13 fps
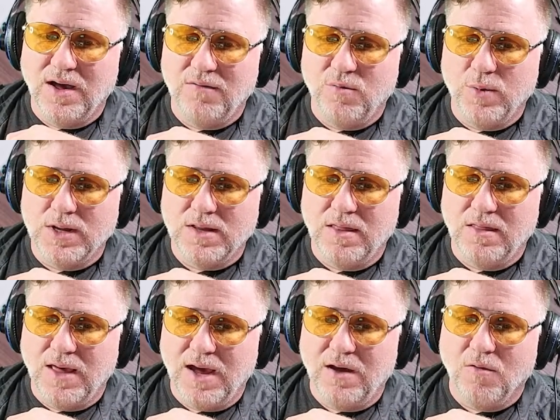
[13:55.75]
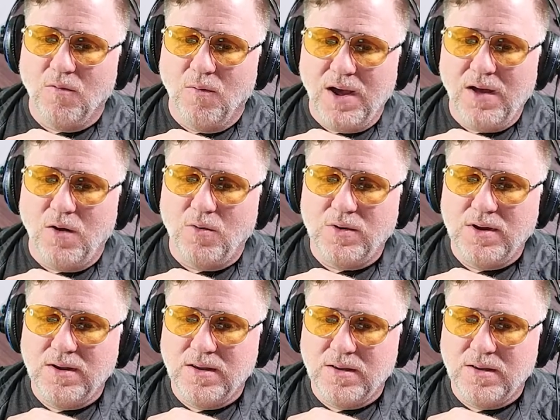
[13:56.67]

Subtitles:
I've went that route